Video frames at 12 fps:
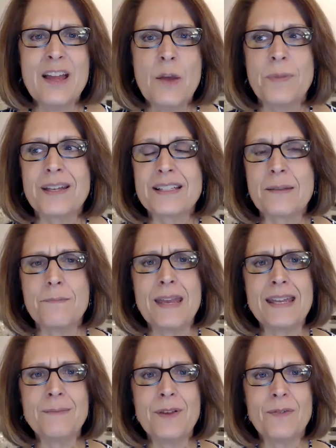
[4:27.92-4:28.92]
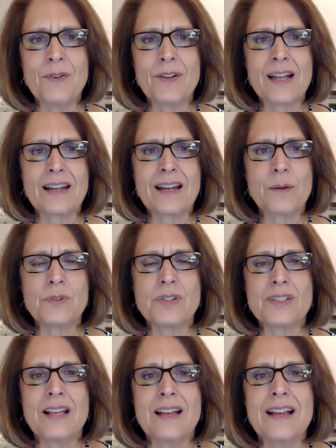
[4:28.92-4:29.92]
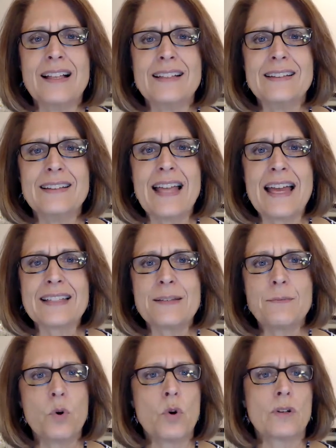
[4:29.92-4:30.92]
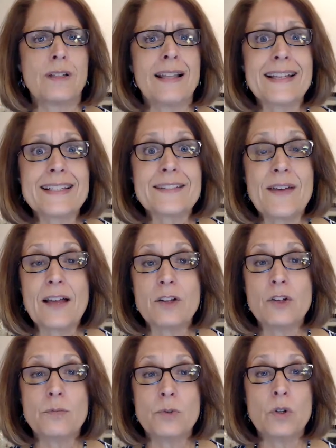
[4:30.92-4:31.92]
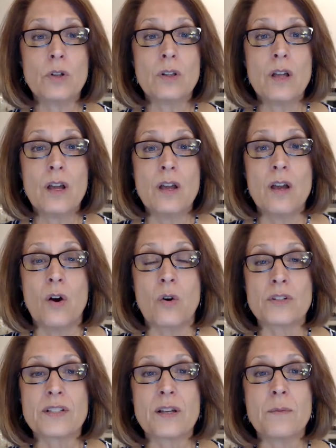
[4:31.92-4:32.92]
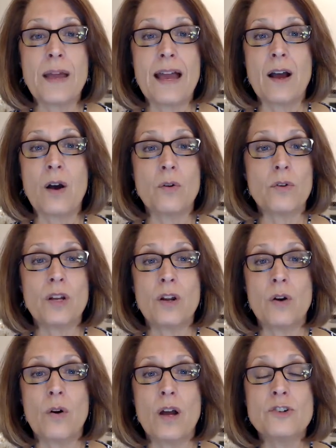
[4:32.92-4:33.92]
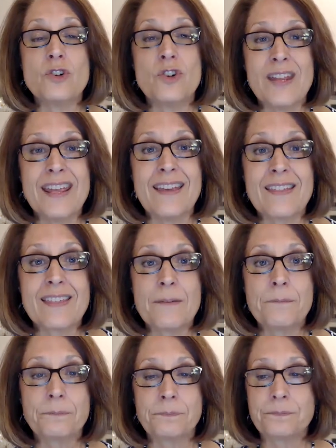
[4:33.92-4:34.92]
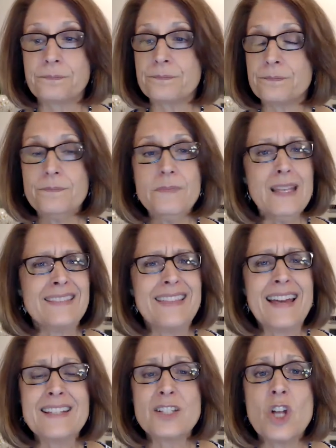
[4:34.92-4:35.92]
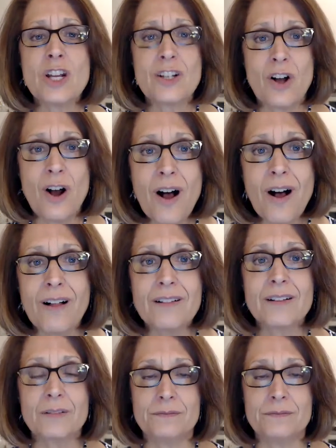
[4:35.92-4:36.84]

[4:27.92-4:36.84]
because it made me feel like I was less important, less valuable, or somehow, you know, underneath. That is not at all